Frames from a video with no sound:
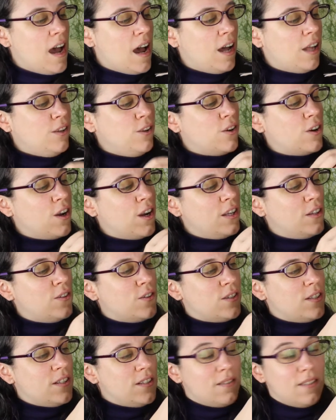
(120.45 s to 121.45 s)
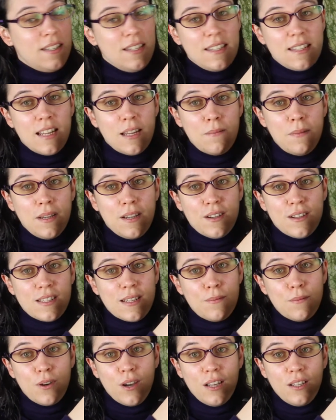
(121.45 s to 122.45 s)
And you're going to see that because
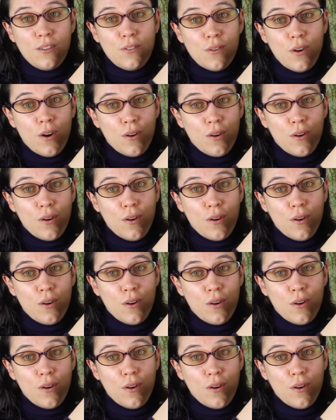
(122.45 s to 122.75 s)
I'm going to,